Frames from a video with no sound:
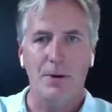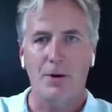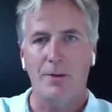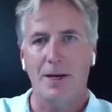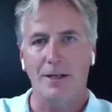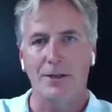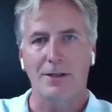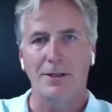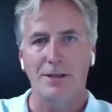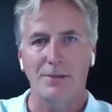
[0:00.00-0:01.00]
or am I going to
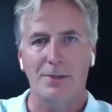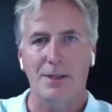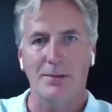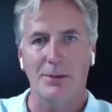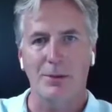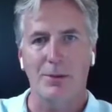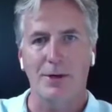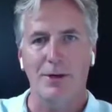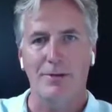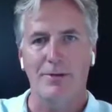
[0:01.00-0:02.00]
look at this big
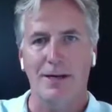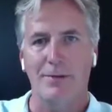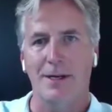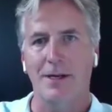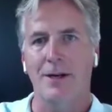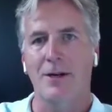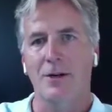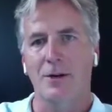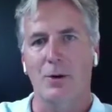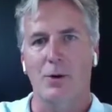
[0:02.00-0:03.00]
billboard and find my
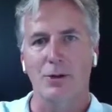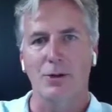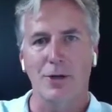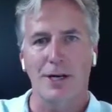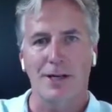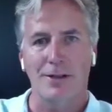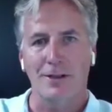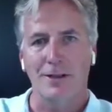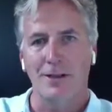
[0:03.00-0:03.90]
orange triangle?